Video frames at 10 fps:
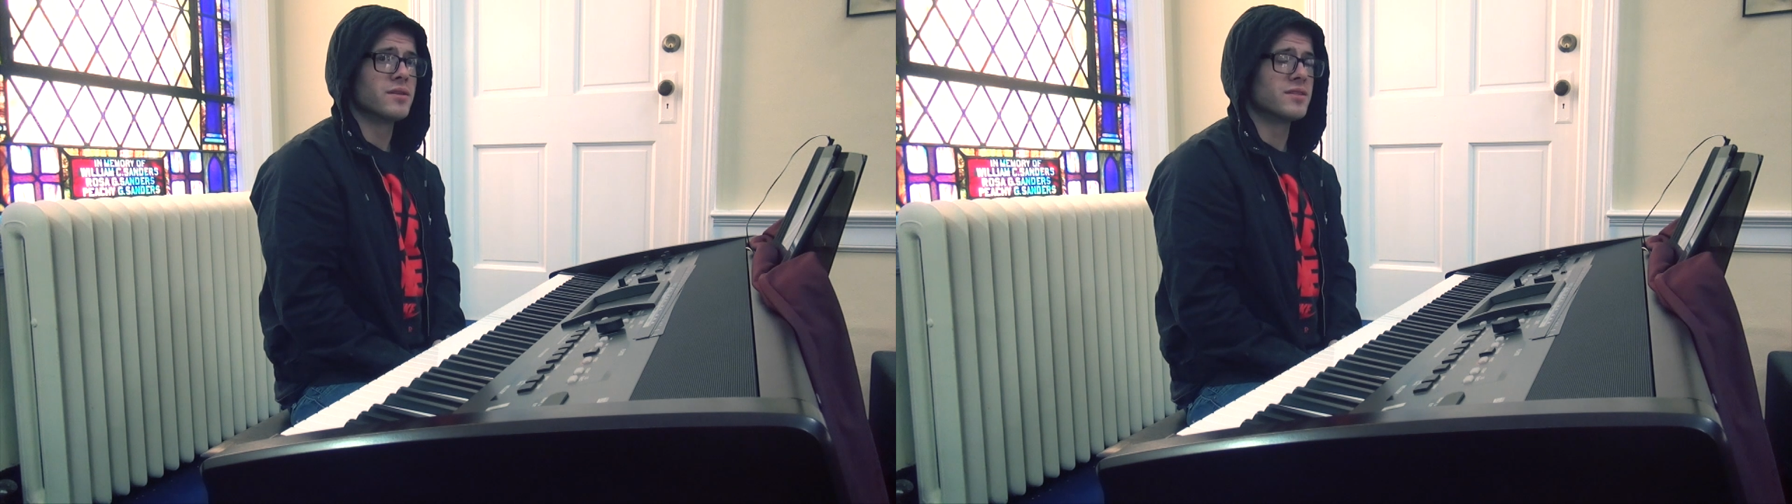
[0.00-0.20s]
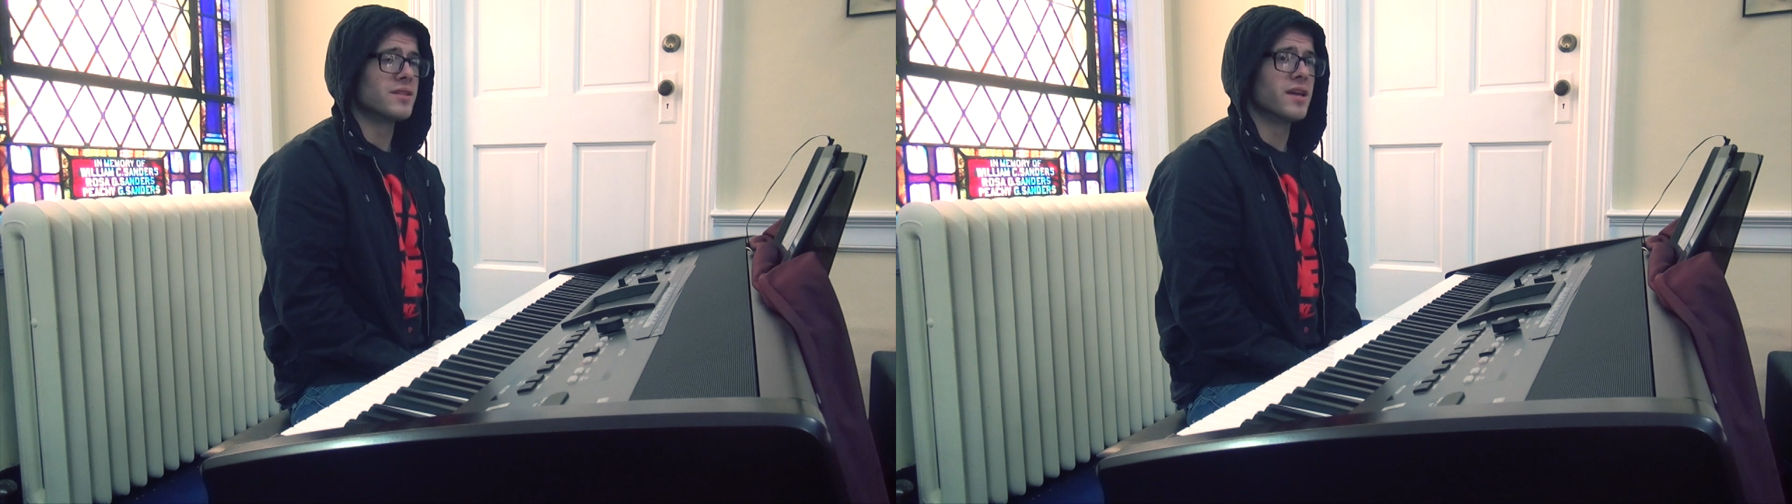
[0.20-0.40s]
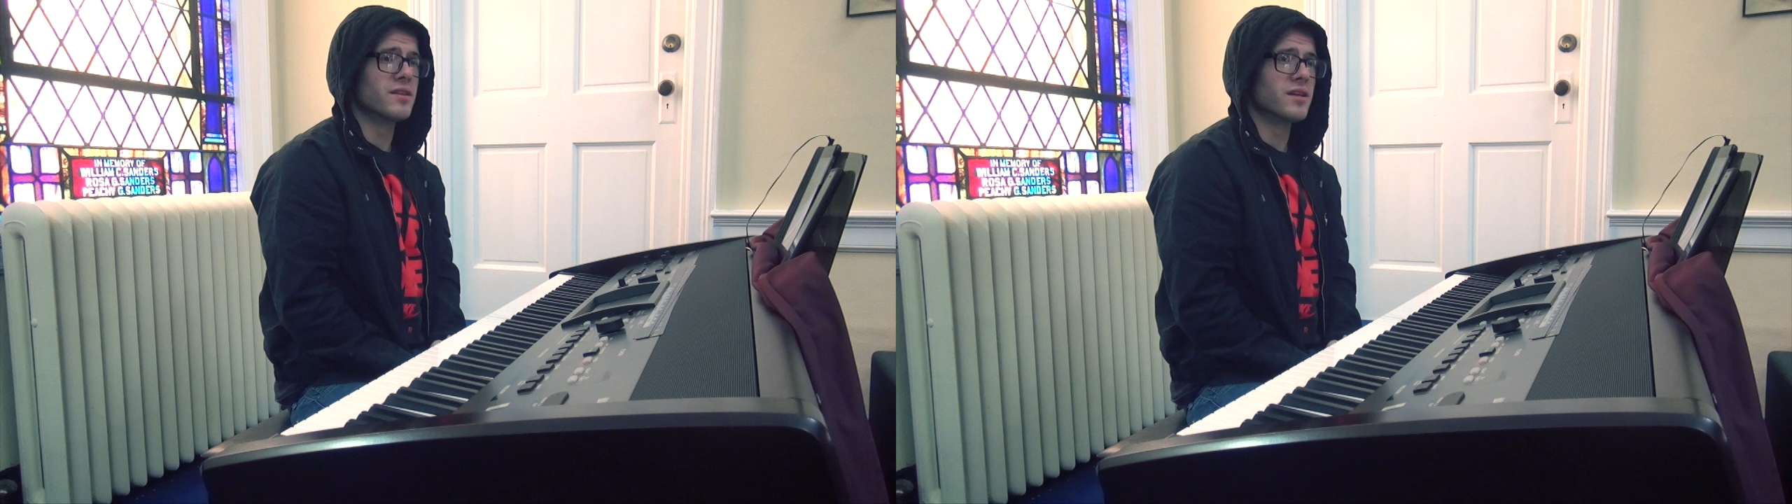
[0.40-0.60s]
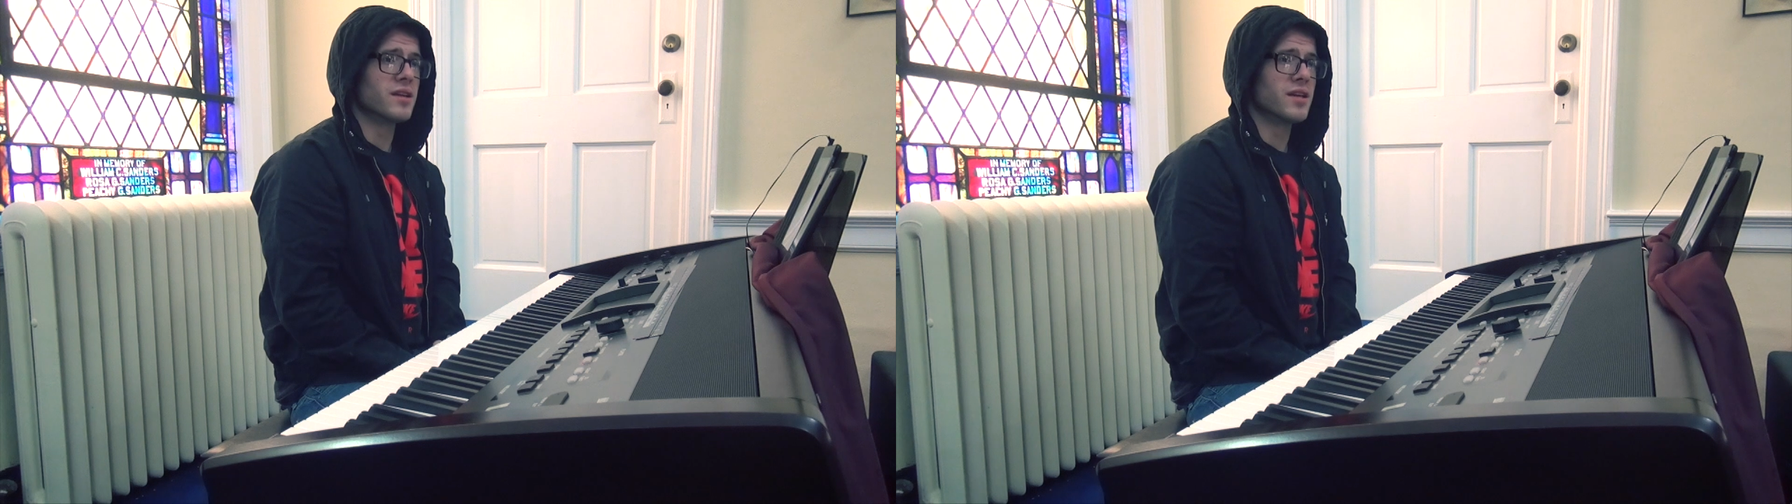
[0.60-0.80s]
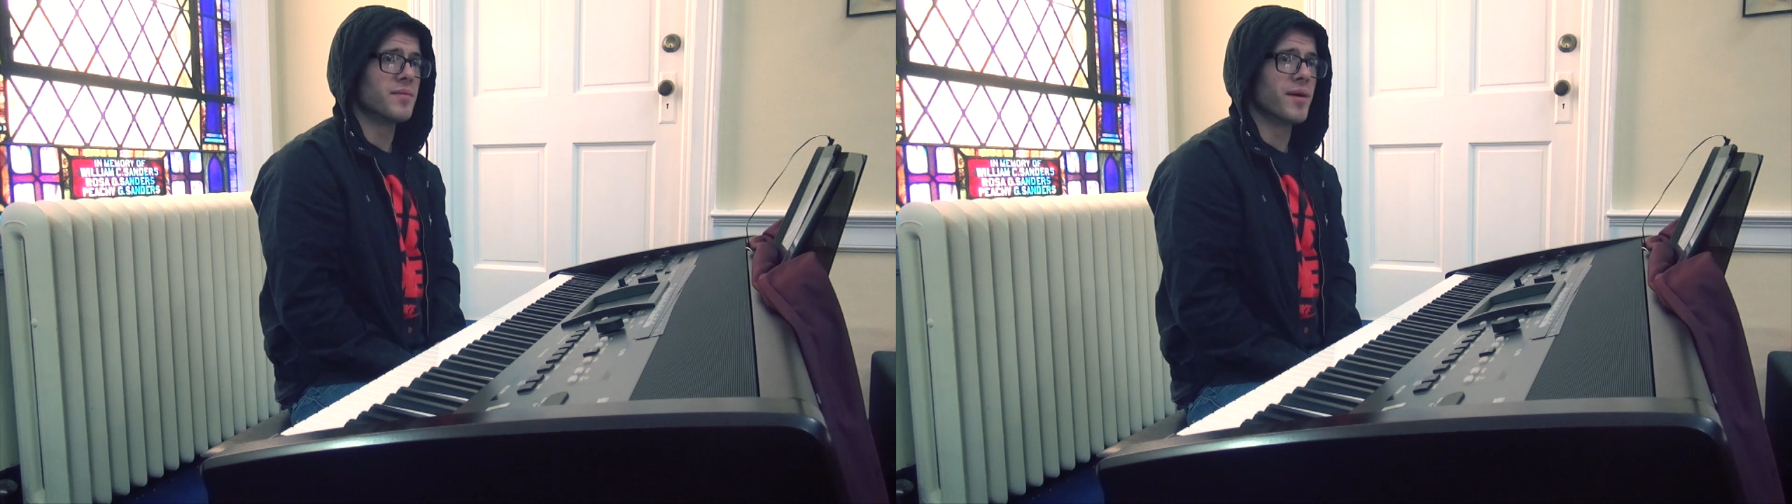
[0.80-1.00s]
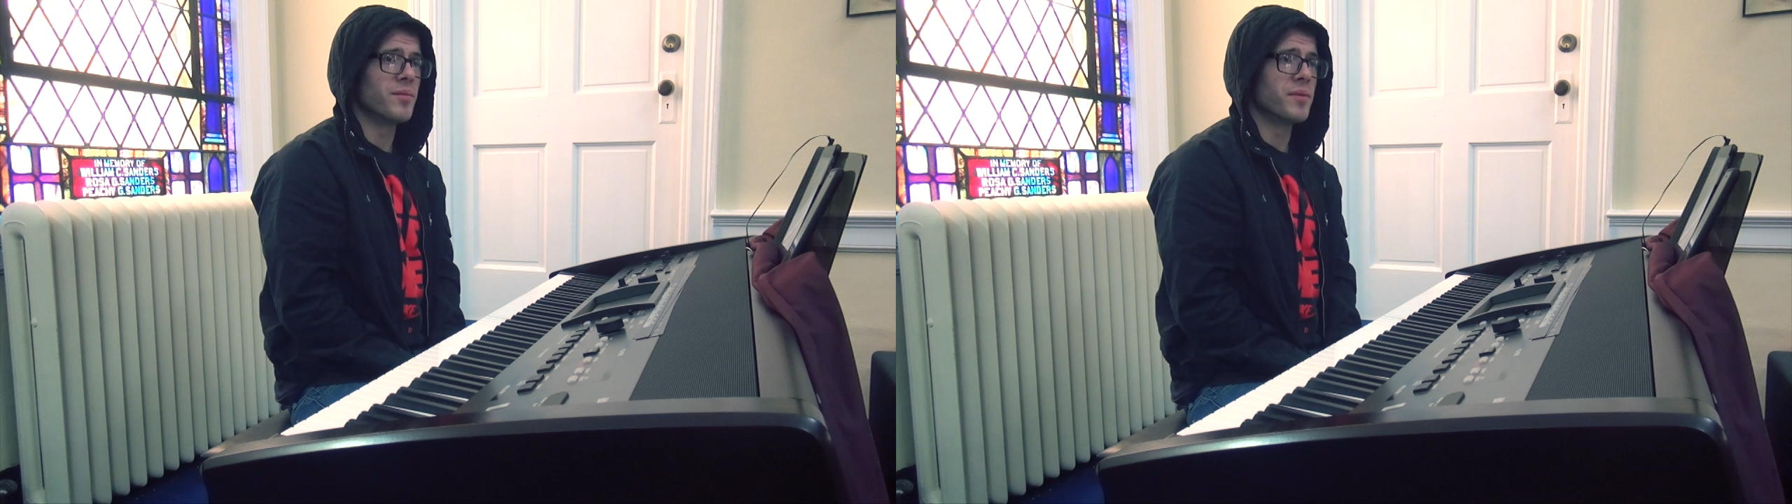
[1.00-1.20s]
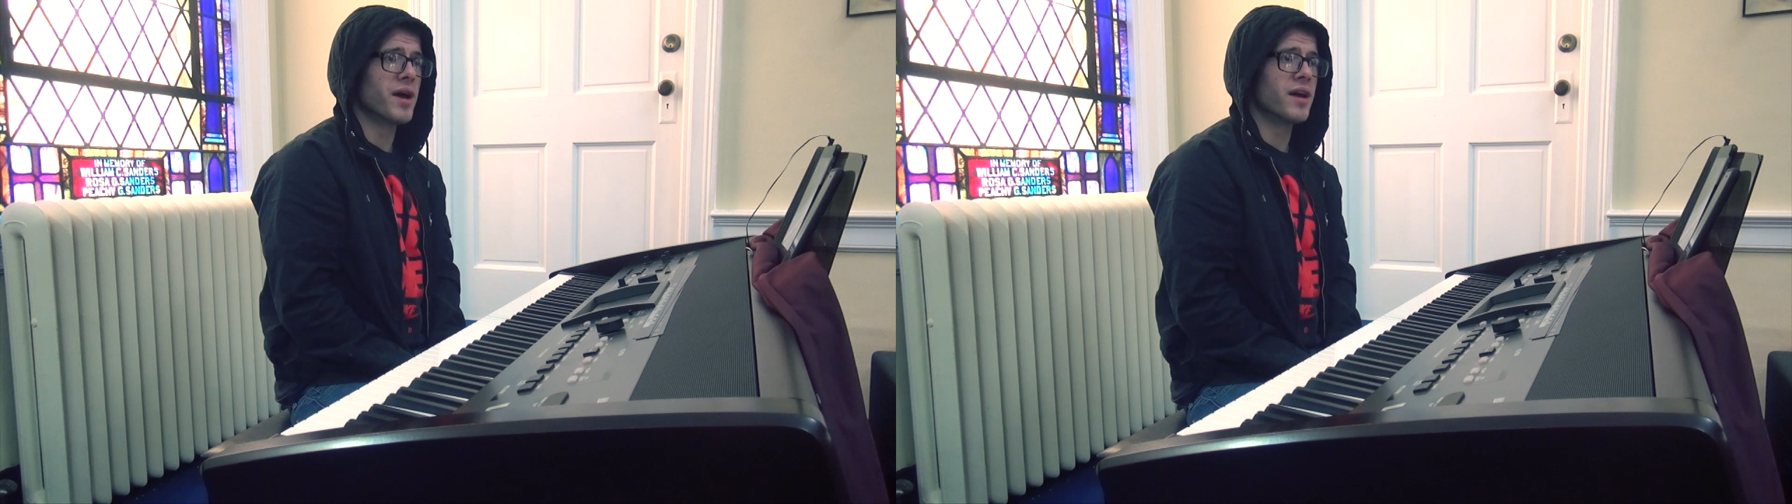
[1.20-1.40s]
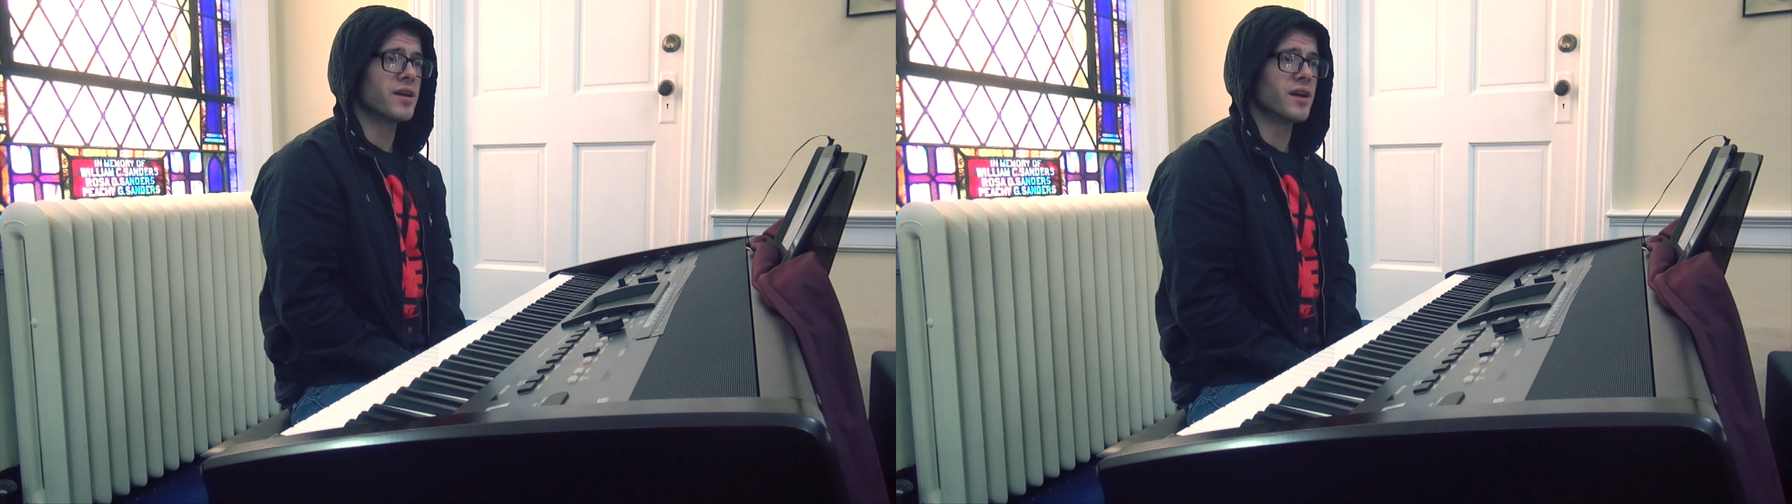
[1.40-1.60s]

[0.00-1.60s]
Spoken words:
to stay clean and keep coming back.